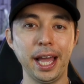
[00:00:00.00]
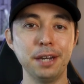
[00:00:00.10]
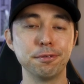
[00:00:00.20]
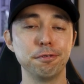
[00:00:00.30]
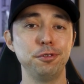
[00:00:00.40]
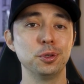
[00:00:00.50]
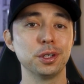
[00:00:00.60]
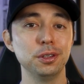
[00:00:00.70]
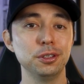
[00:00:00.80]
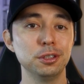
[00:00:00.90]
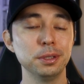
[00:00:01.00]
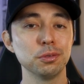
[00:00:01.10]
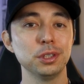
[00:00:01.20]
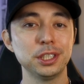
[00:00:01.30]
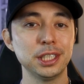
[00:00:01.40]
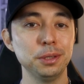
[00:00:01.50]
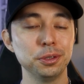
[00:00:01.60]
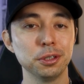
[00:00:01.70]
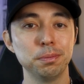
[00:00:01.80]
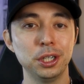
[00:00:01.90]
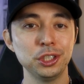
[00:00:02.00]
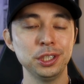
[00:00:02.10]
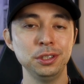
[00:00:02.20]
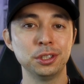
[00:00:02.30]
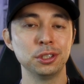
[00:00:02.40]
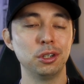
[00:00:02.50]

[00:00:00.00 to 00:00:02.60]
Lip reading: And if you're feeling a little bit risky with your budget, you can